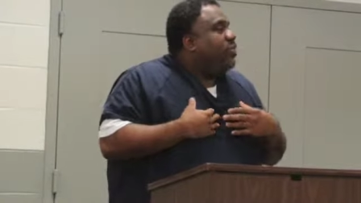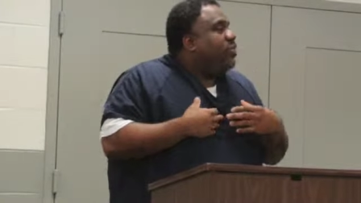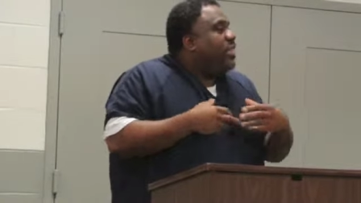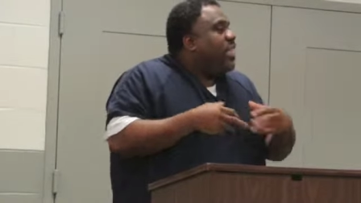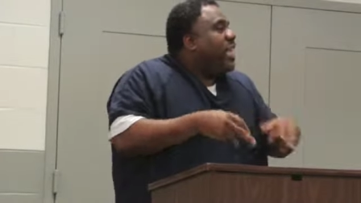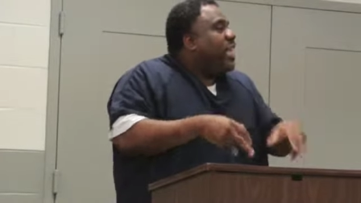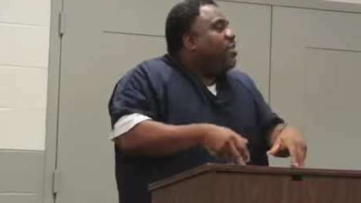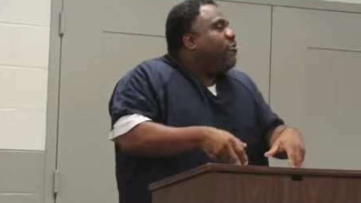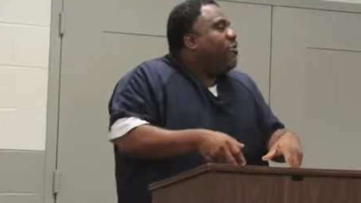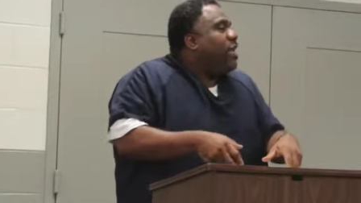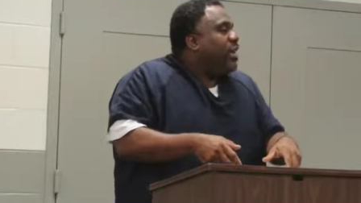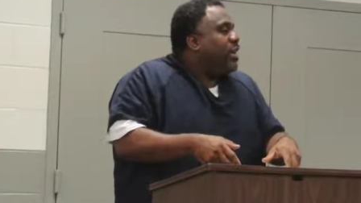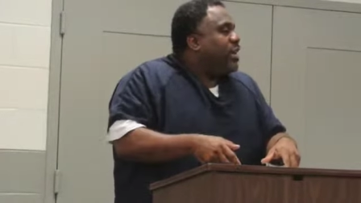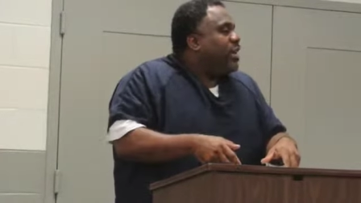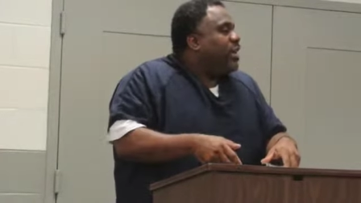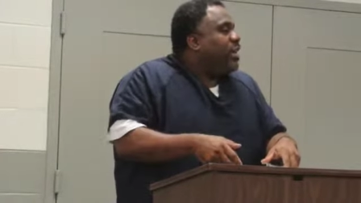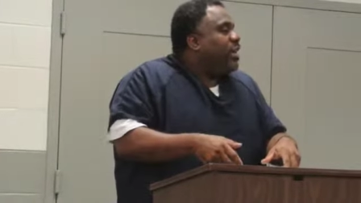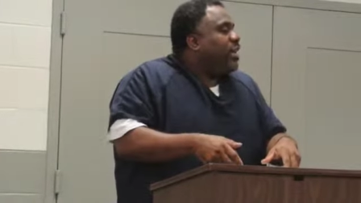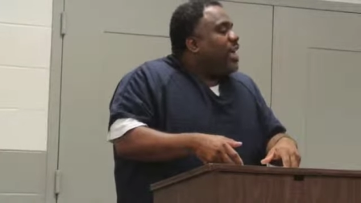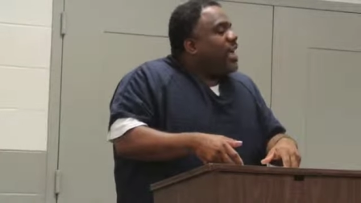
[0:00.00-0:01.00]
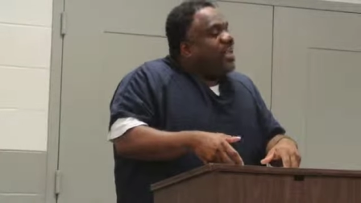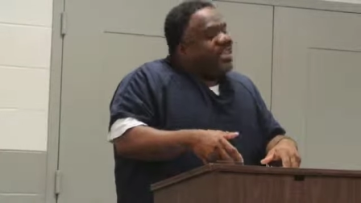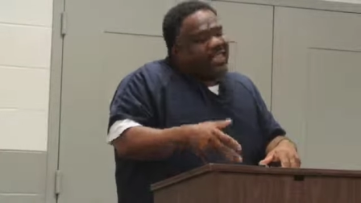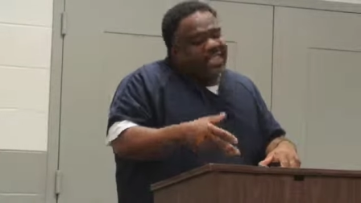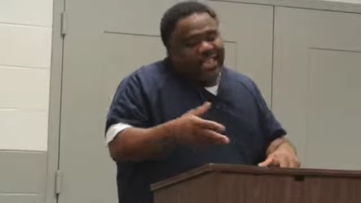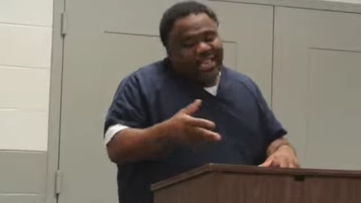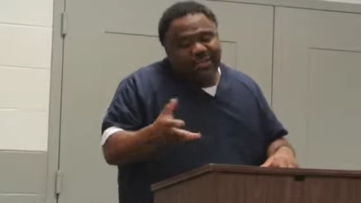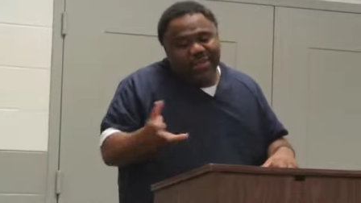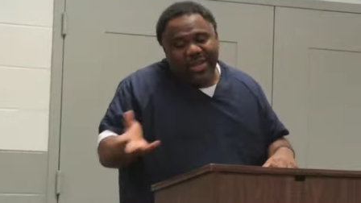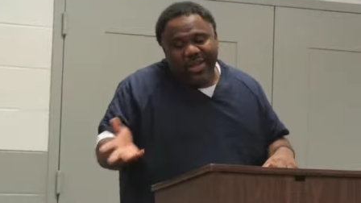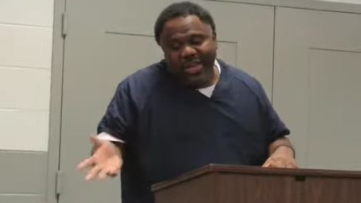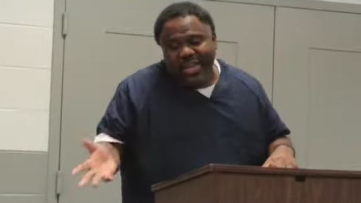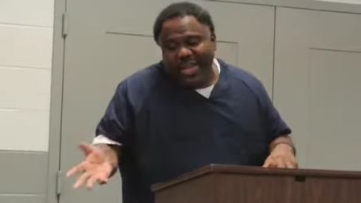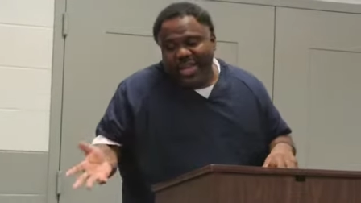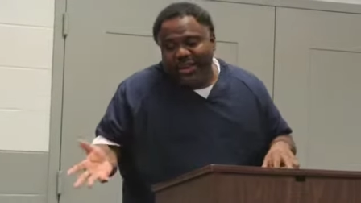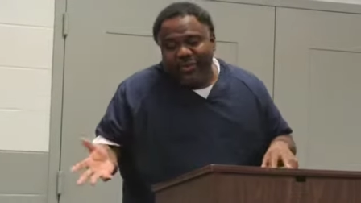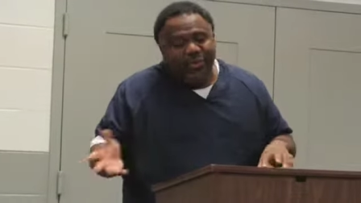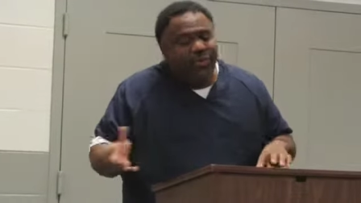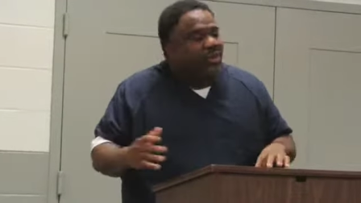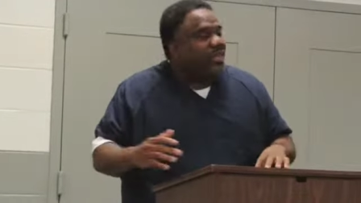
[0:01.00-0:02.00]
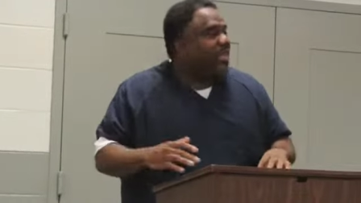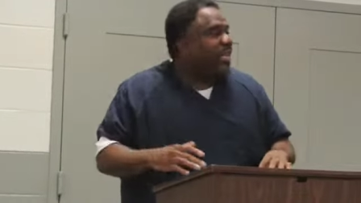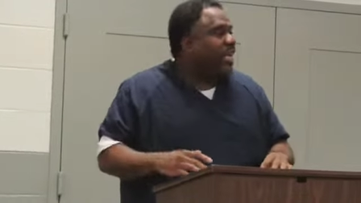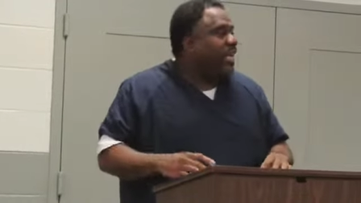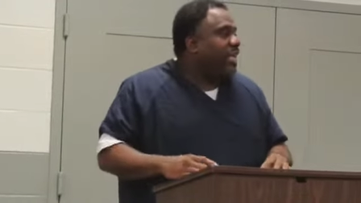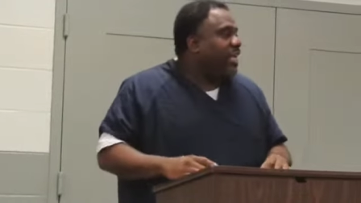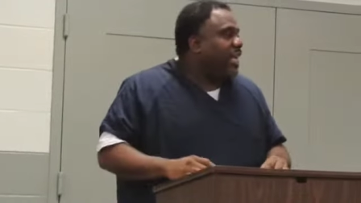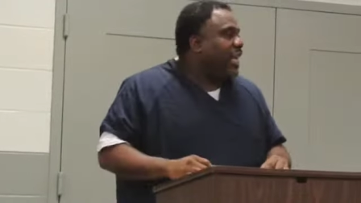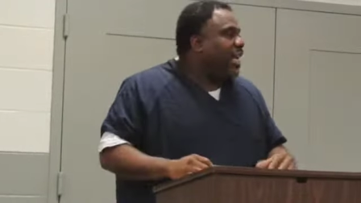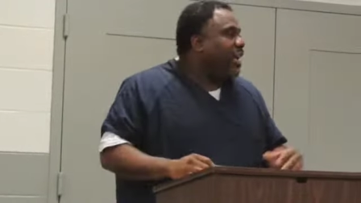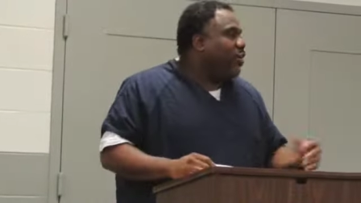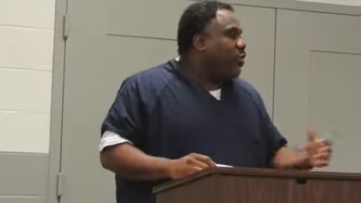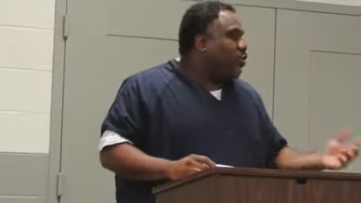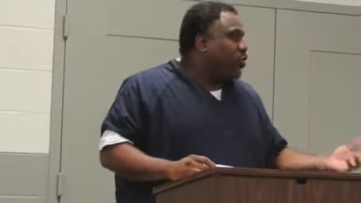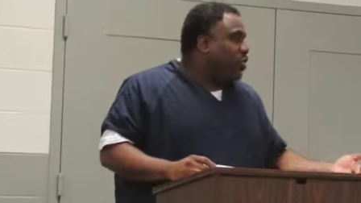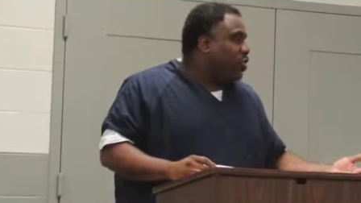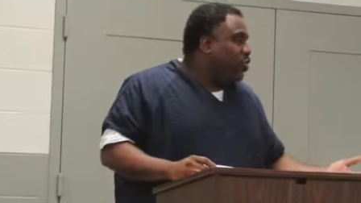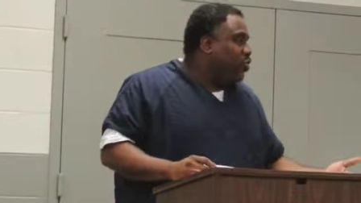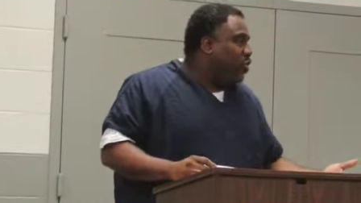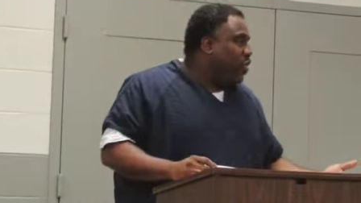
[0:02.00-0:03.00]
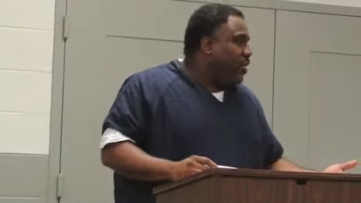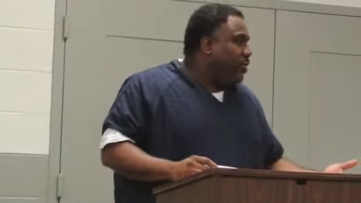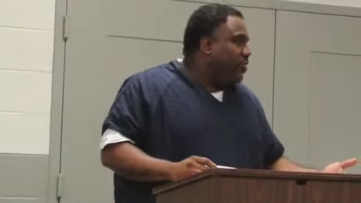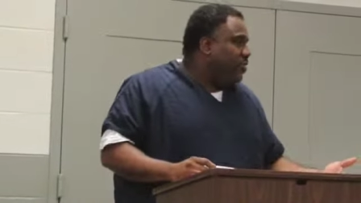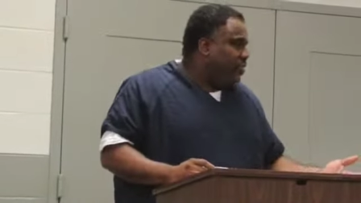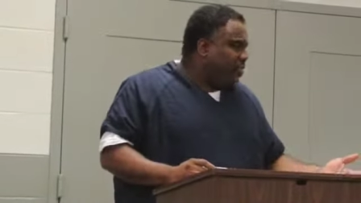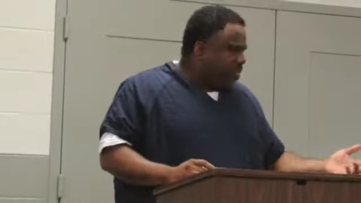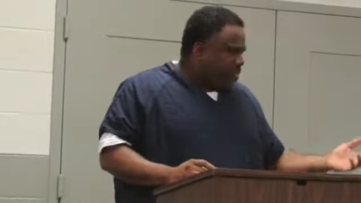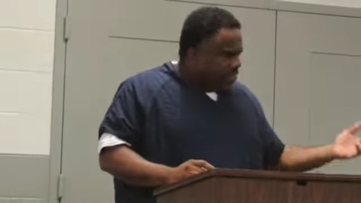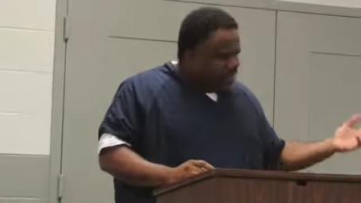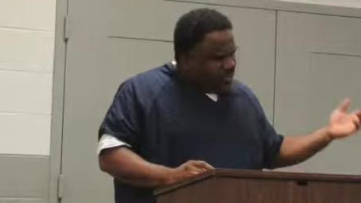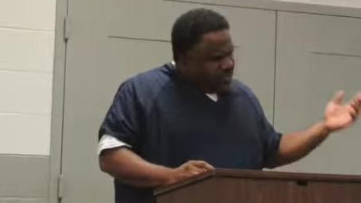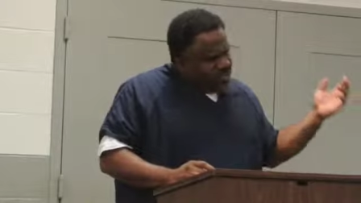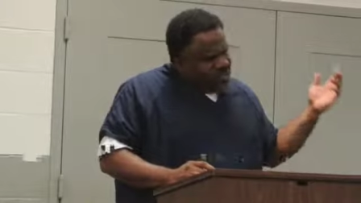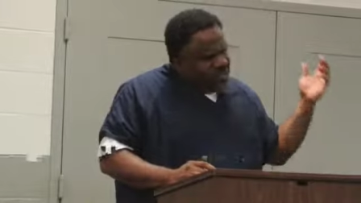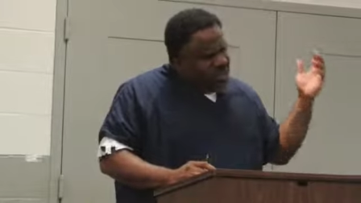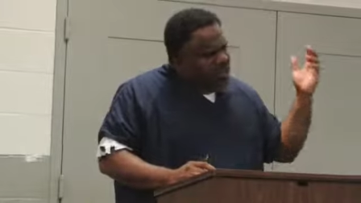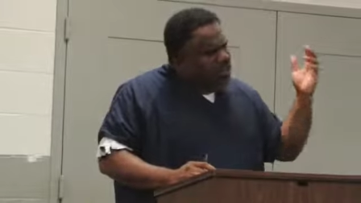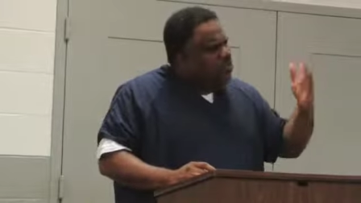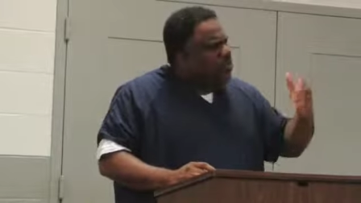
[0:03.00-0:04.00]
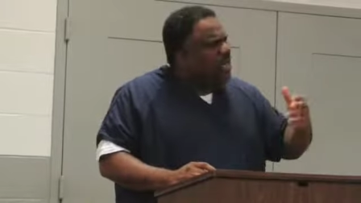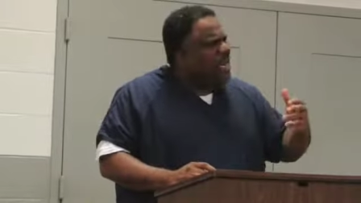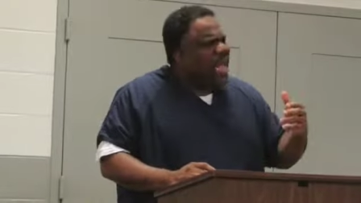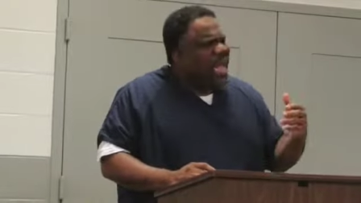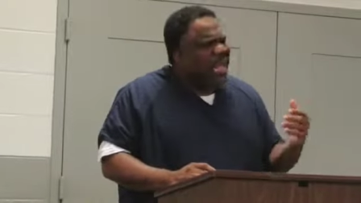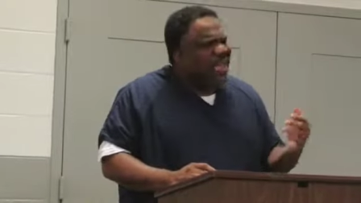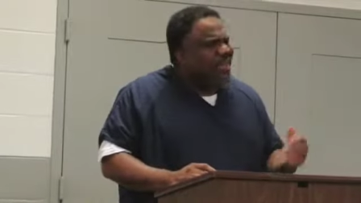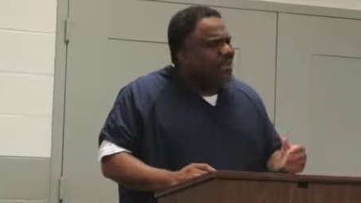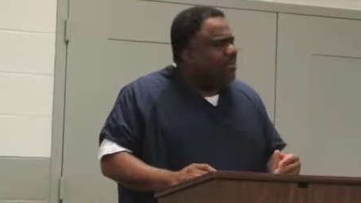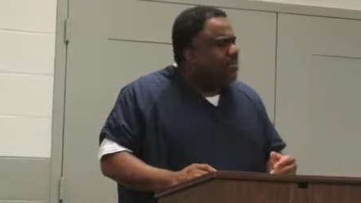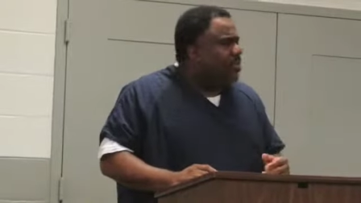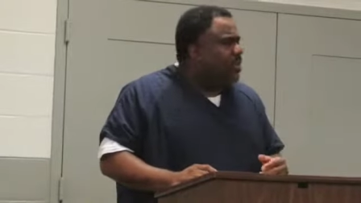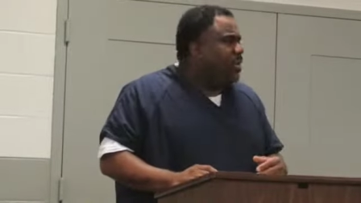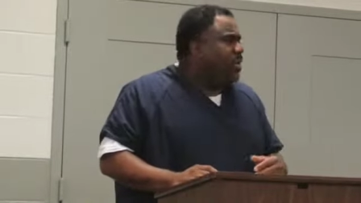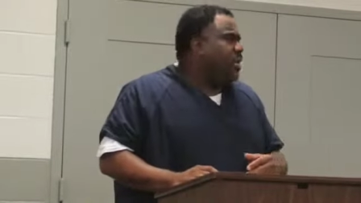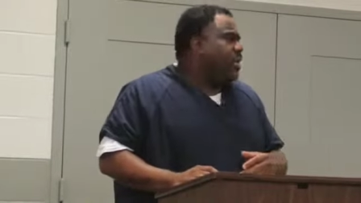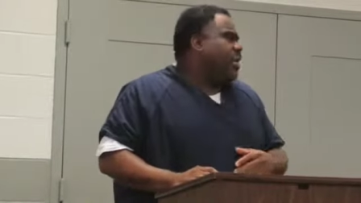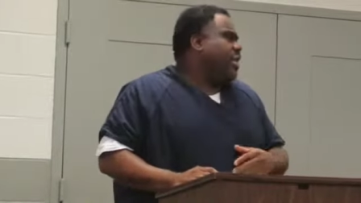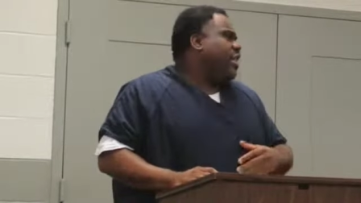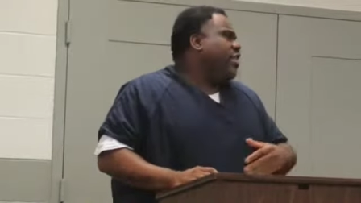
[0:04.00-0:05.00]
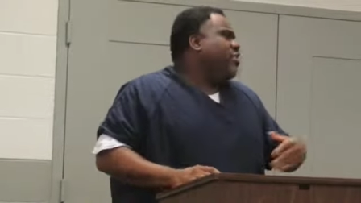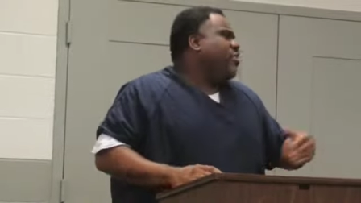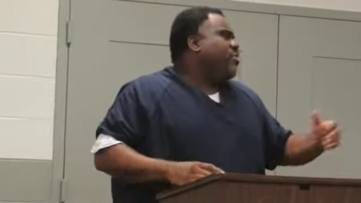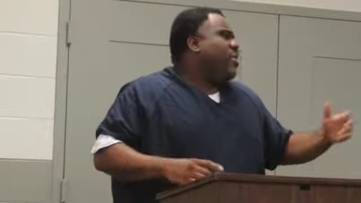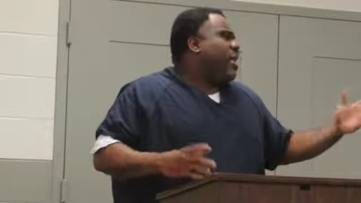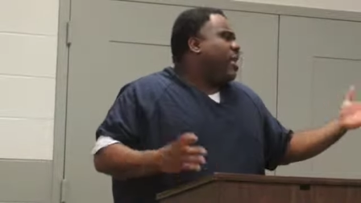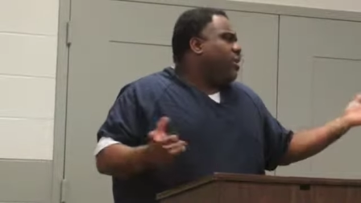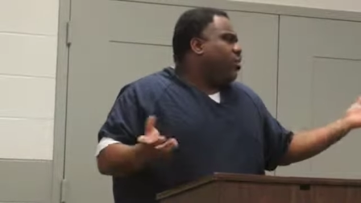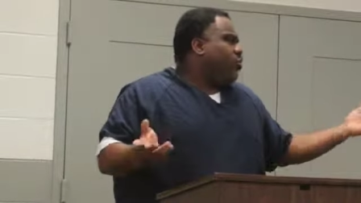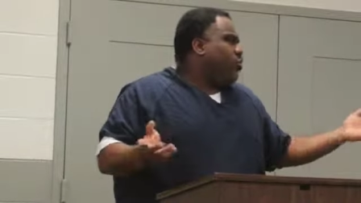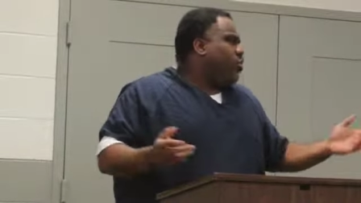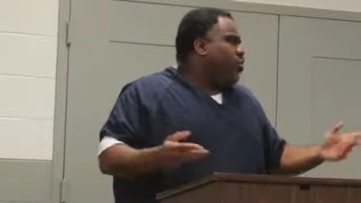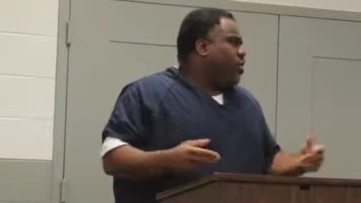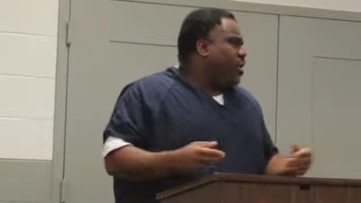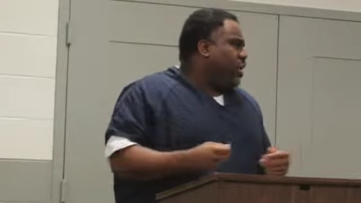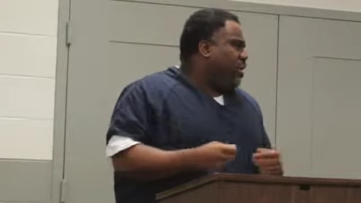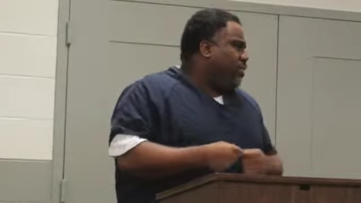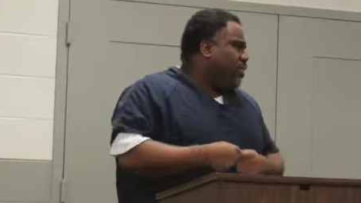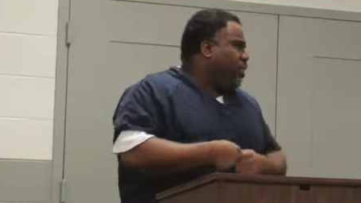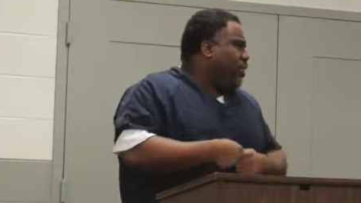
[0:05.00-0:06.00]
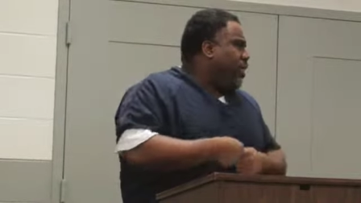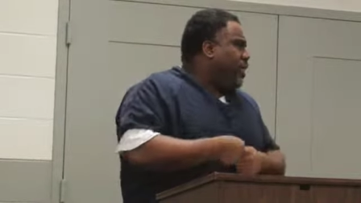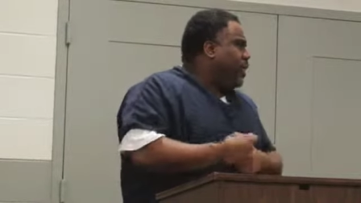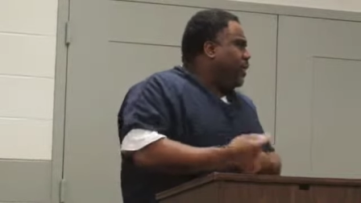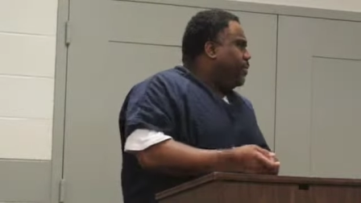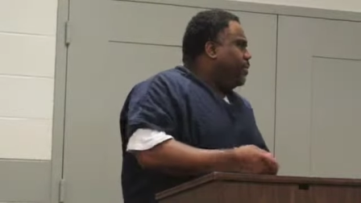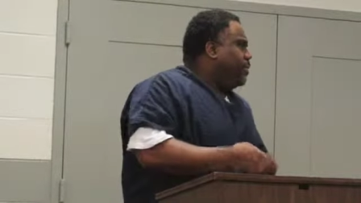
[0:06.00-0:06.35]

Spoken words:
That right there, I seen my dad do the same thing. I go somewhere without him, everybody in the world give me money.